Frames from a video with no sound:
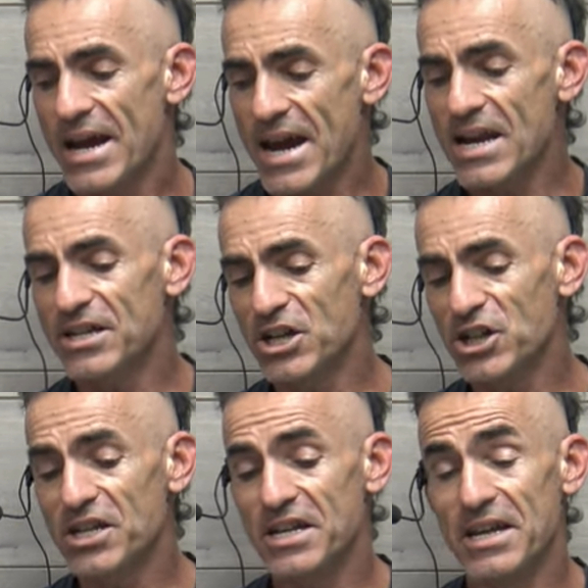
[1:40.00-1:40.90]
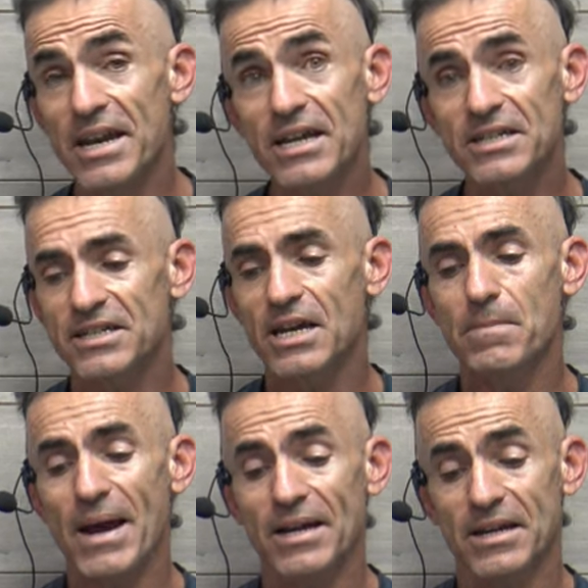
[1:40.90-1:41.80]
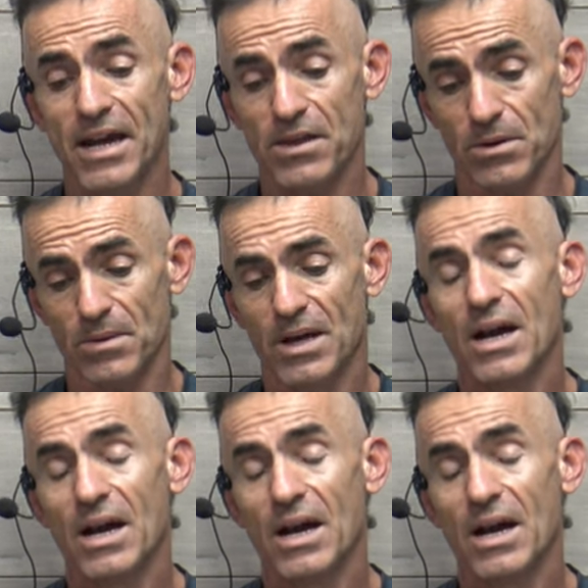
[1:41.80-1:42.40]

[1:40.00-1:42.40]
In addition to knitting skin back together,